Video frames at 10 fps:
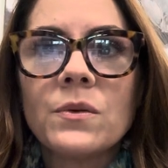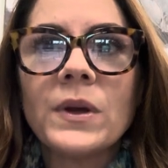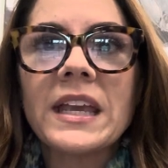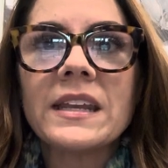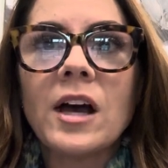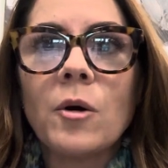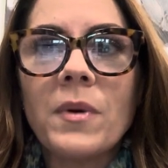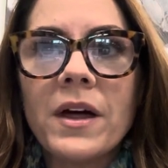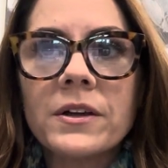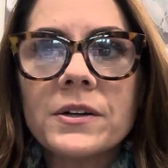We can help
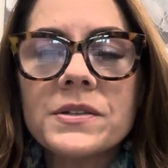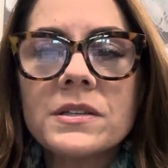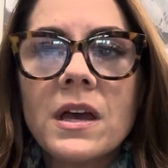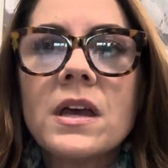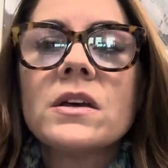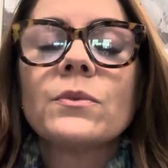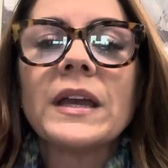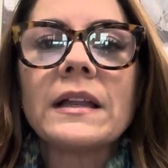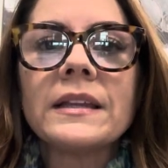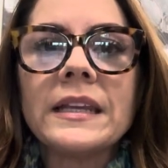others. We
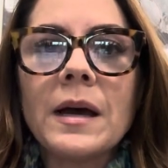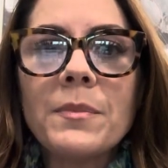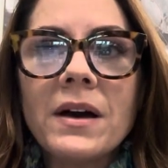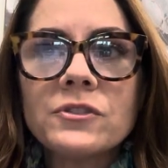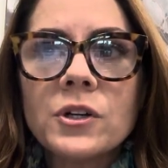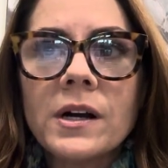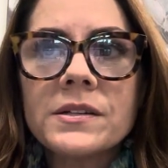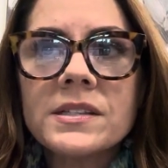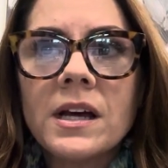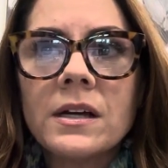clean up after
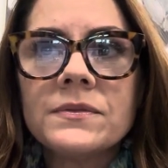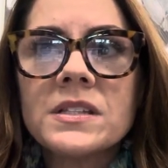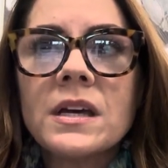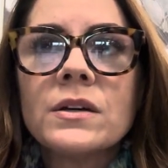ourselves.